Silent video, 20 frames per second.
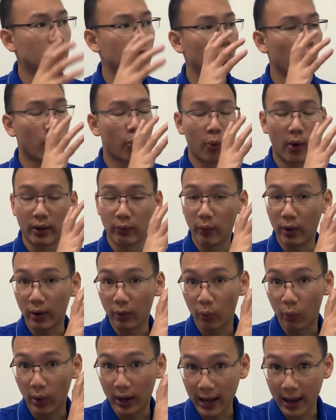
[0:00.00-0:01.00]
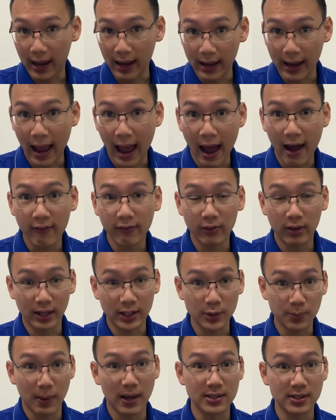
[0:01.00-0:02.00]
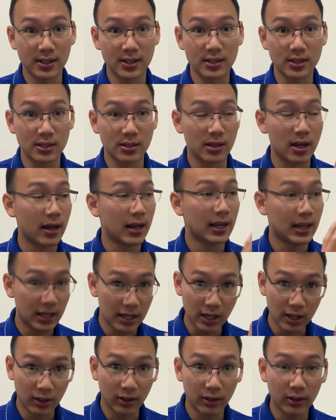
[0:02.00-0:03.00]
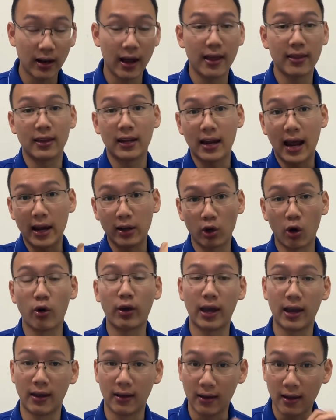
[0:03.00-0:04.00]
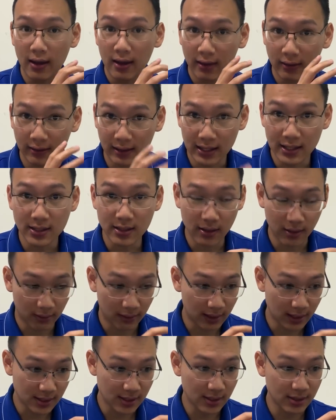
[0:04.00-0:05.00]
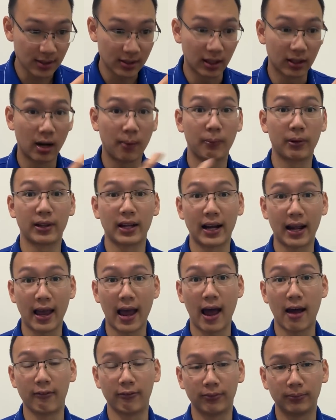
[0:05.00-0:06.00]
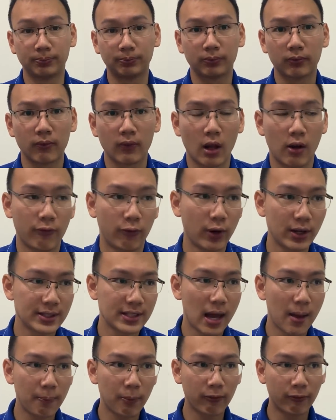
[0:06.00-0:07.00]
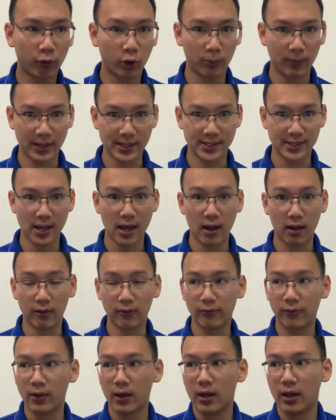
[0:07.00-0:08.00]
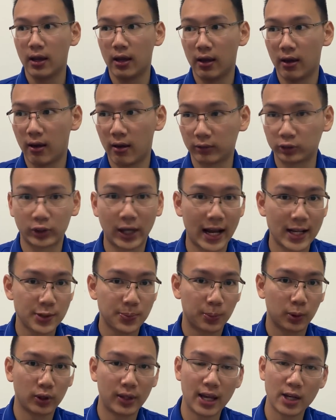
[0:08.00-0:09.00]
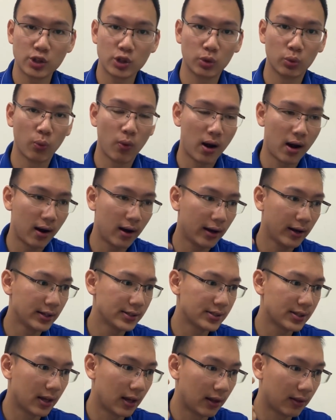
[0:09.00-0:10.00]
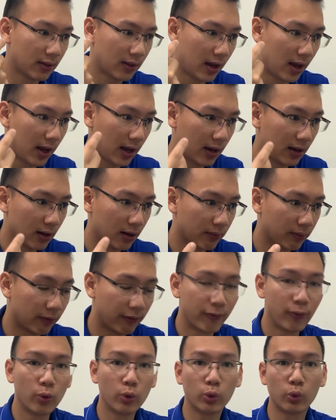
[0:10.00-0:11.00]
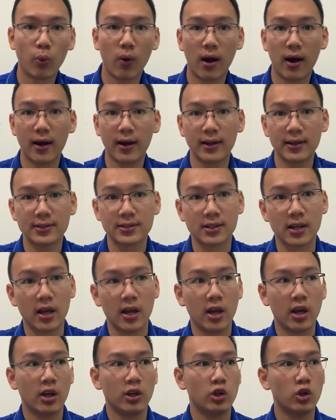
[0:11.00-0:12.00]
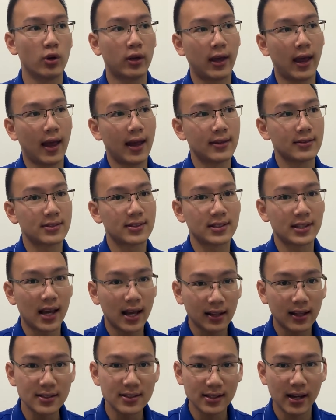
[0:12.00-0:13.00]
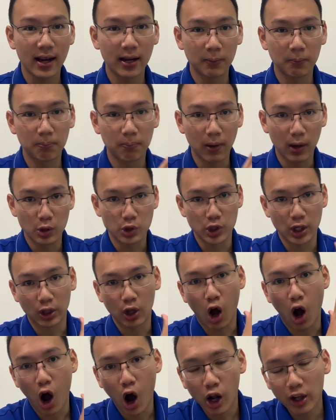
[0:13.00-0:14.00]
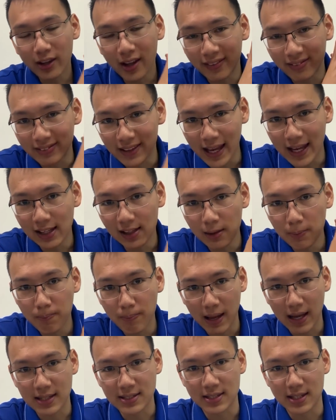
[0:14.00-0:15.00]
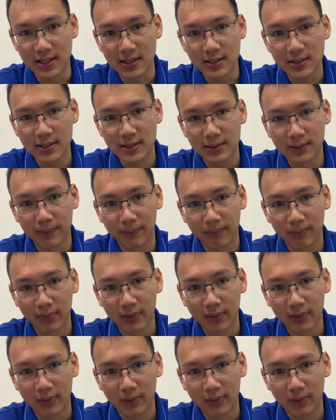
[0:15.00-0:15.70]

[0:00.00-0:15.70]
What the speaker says: And so when I have the expenses here, and then I know, okay, this is the number that I have. For example, for myself, transportation wise, and then the food wise, you can set aside budget on a daily basis,